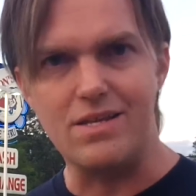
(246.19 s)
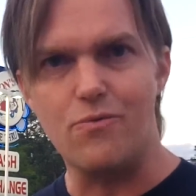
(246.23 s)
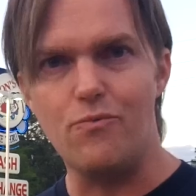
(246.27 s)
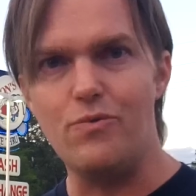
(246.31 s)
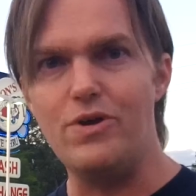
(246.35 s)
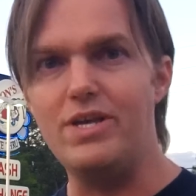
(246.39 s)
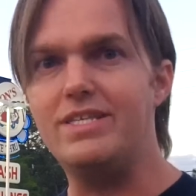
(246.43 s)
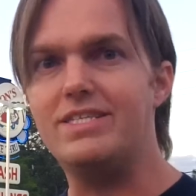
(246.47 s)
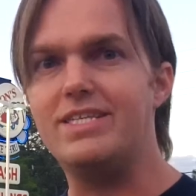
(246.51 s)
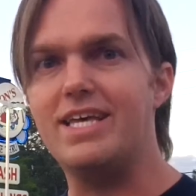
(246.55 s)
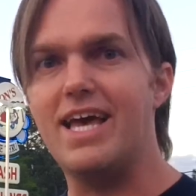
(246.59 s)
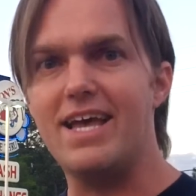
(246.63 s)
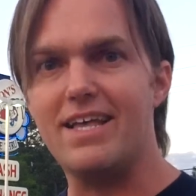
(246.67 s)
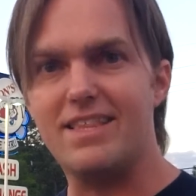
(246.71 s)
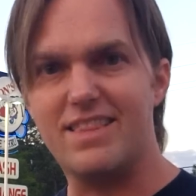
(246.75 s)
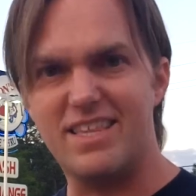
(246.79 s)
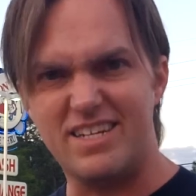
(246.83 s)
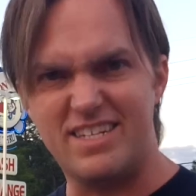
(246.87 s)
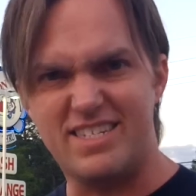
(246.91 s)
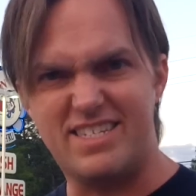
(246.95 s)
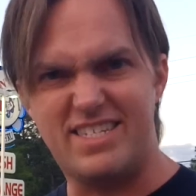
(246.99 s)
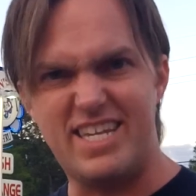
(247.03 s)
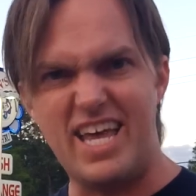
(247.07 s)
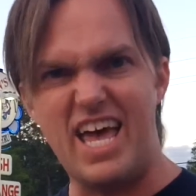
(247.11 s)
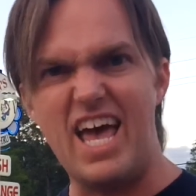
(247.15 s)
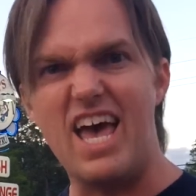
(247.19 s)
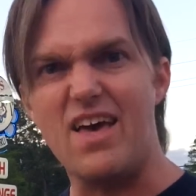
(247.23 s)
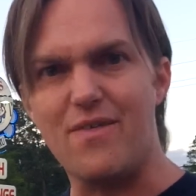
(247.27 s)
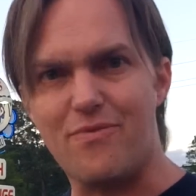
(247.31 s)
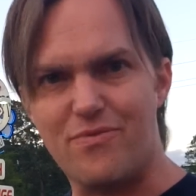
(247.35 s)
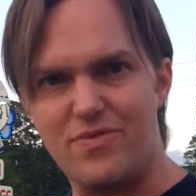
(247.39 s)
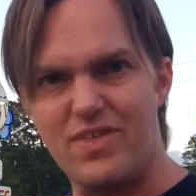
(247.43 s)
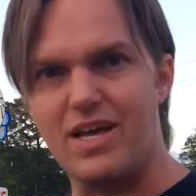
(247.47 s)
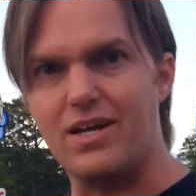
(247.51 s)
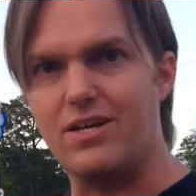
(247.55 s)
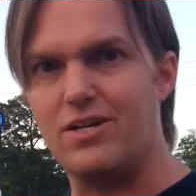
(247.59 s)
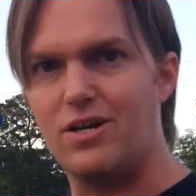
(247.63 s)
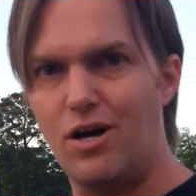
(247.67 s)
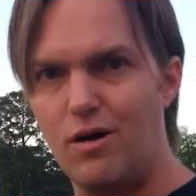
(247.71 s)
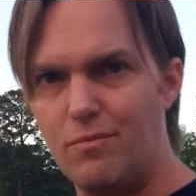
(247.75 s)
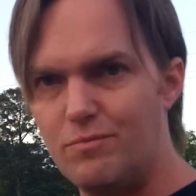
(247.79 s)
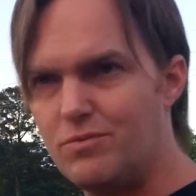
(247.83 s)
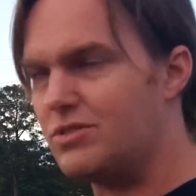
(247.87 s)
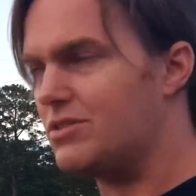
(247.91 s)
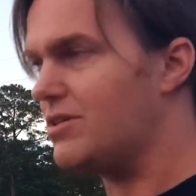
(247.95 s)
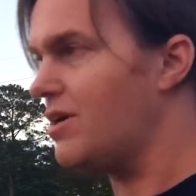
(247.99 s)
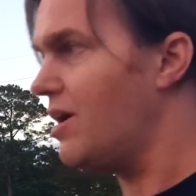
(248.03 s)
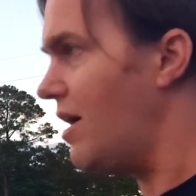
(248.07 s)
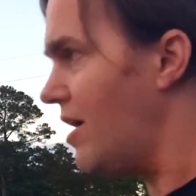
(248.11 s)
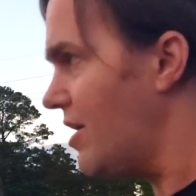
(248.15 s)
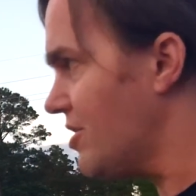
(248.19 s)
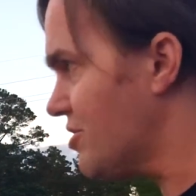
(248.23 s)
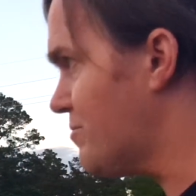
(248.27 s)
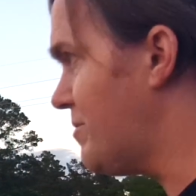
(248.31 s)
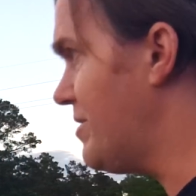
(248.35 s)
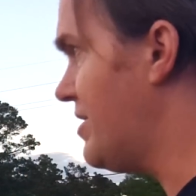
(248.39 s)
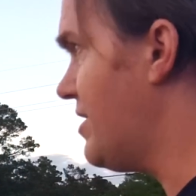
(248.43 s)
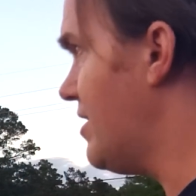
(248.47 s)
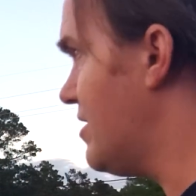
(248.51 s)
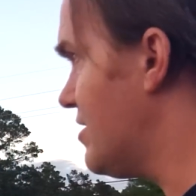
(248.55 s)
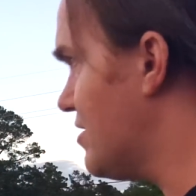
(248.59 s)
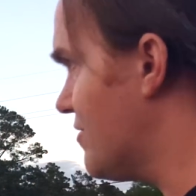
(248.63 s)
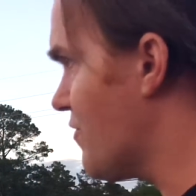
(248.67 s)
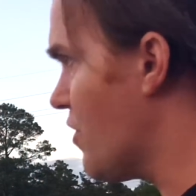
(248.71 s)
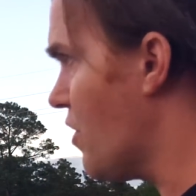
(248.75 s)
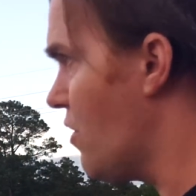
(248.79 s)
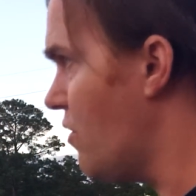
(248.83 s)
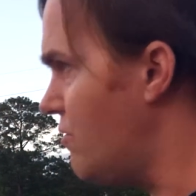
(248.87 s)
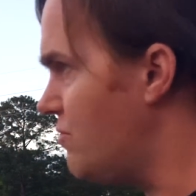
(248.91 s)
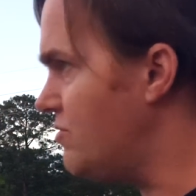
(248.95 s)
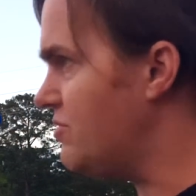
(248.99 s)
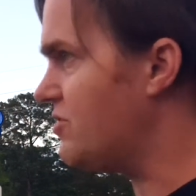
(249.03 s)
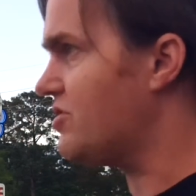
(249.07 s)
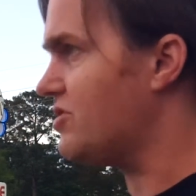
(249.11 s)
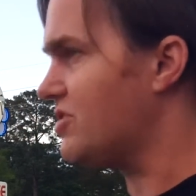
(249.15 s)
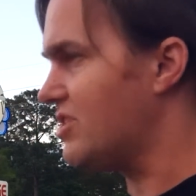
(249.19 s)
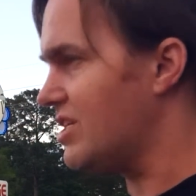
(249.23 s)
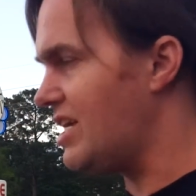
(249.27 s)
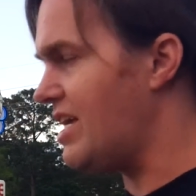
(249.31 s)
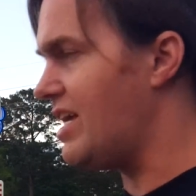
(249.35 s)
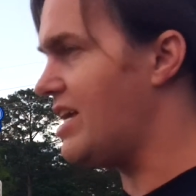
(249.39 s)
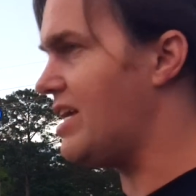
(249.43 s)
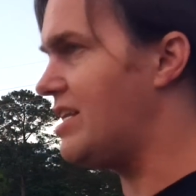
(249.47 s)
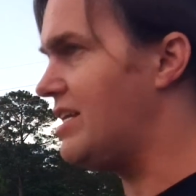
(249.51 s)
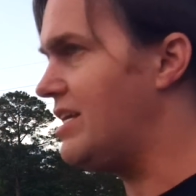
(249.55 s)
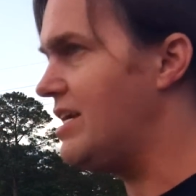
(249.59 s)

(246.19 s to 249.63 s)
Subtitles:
We take the death that comes to us because of our own sin,